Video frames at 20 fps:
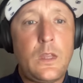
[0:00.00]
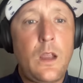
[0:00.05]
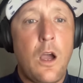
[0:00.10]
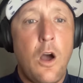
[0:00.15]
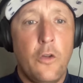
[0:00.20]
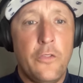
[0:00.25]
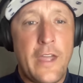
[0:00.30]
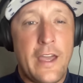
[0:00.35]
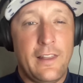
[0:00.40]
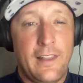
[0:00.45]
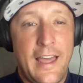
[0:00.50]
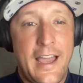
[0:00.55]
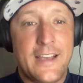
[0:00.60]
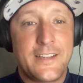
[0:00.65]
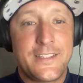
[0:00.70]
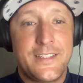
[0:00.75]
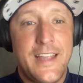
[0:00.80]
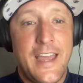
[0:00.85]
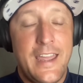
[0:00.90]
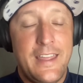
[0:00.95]
on that
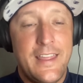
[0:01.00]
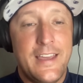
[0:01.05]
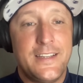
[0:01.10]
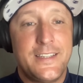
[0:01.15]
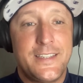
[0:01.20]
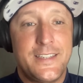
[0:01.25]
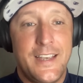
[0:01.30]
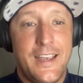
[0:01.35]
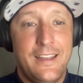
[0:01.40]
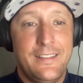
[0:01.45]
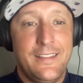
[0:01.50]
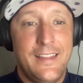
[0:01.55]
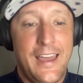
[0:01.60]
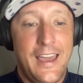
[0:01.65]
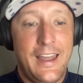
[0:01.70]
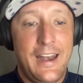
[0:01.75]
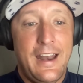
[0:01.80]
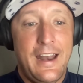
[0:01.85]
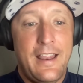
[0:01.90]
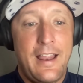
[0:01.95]
last day, they said
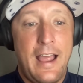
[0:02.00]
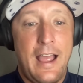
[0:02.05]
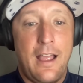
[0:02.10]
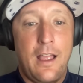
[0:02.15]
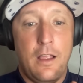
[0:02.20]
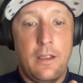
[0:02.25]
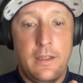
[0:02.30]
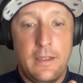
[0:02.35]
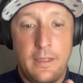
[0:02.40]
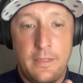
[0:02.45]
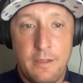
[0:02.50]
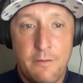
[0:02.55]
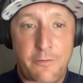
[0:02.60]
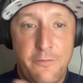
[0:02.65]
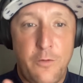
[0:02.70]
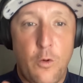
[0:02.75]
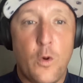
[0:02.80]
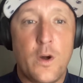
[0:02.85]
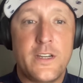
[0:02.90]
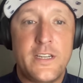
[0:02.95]
that in the
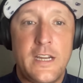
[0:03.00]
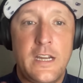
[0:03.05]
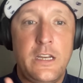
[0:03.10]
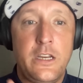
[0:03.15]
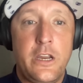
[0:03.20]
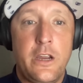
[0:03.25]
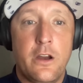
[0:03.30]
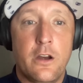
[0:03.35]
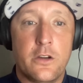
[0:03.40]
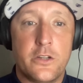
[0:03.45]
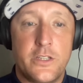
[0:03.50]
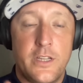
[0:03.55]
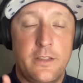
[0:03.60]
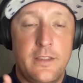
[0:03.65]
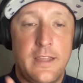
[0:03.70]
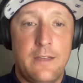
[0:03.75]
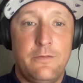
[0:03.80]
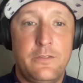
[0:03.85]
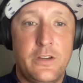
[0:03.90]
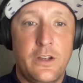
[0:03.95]
14 years that
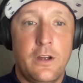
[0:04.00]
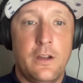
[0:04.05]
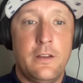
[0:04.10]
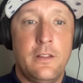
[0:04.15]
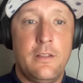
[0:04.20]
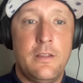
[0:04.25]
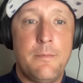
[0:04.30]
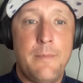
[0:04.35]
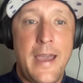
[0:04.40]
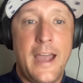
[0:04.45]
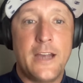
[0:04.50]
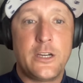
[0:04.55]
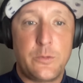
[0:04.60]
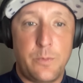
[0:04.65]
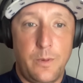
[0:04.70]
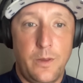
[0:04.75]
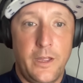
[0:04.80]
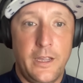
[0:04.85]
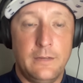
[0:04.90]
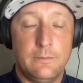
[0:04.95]
they've done the match
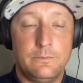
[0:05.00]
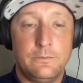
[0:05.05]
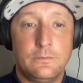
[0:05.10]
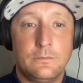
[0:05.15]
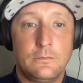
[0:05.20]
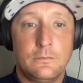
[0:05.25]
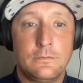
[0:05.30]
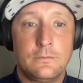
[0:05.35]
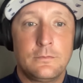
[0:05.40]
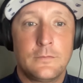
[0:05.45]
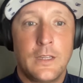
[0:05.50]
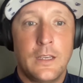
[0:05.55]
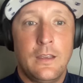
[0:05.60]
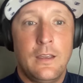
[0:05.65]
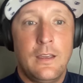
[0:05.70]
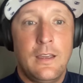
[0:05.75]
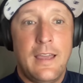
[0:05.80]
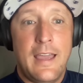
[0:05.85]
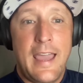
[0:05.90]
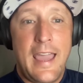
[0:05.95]
play,
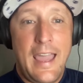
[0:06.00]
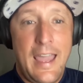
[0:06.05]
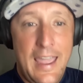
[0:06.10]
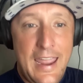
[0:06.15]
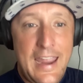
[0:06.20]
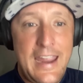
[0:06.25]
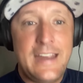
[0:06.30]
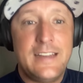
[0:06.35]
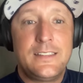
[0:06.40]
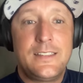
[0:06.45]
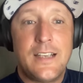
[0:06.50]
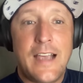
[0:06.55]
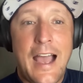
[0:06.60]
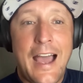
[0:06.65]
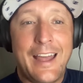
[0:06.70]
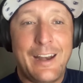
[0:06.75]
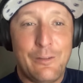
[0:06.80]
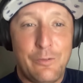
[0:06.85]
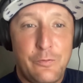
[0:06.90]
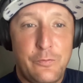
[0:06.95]
8
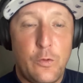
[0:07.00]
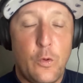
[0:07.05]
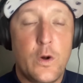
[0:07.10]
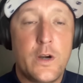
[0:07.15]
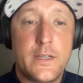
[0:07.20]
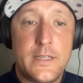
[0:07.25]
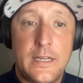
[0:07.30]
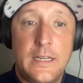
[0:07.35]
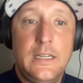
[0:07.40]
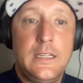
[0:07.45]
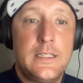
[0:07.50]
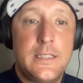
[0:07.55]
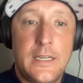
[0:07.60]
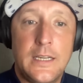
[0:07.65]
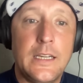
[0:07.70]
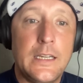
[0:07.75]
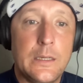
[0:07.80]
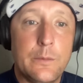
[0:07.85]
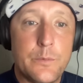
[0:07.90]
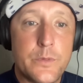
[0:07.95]
out of 14
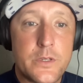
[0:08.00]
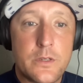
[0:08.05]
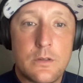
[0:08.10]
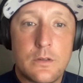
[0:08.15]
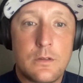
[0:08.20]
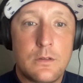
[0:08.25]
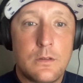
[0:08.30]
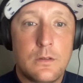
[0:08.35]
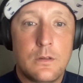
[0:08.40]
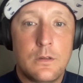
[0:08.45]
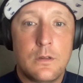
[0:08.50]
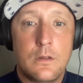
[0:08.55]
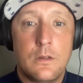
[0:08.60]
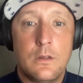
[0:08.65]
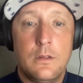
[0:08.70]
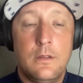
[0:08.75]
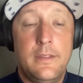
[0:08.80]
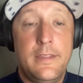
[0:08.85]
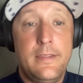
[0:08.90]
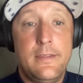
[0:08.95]
teams
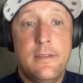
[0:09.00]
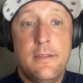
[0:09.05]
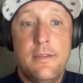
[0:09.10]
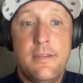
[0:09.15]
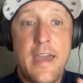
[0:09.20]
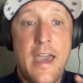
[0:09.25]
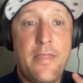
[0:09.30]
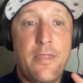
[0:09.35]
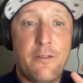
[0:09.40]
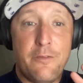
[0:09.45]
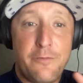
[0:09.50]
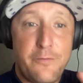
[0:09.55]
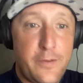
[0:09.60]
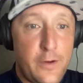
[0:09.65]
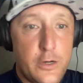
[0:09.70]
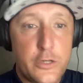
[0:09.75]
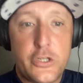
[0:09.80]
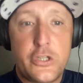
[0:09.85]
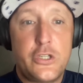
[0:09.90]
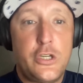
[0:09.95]
that the
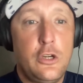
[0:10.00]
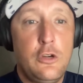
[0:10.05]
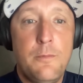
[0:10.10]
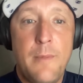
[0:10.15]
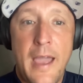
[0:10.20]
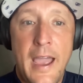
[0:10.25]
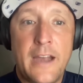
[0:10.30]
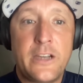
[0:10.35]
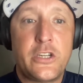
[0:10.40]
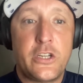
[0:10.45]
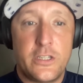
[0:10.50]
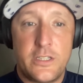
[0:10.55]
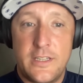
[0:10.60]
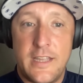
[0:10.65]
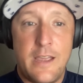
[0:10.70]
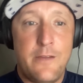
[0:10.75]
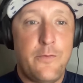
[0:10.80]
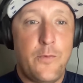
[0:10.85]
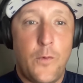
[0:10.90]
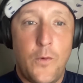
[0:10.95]
first 2 matches
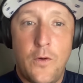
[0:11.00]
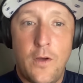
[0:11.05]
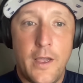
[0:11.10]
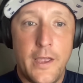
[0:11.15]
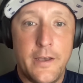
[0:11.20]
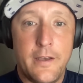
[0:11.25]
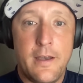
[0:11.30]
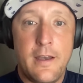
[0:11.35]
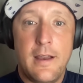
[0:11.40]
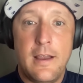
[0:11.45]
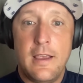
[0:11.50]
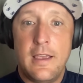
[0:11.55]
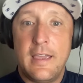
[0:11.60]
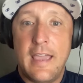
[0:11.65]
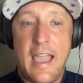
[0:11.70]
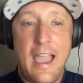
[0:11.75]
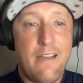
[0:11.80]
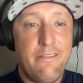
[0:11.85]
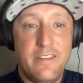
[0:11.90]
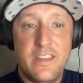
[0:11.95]
they've won
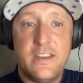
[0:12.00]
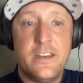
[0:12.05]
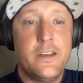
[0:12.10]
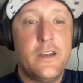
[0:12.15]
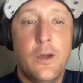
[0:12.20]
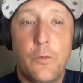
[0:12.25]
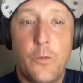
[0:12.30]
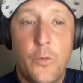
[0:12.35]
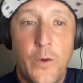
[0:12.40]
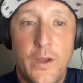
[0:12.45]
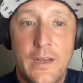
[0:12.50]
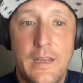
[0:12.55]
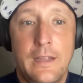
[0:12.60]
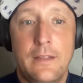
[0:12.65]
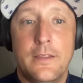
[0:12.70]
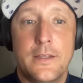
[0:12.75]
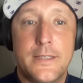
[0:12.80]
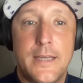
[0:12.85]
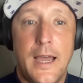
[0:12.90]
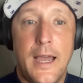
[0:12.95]
have ended up winning
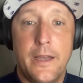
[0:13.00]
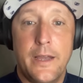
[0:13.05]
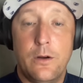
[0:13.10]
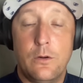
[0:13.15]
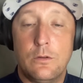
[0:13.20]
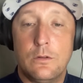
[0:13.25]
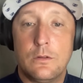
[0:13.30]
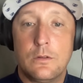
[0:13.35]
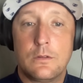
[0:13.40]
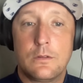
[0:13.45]
the title.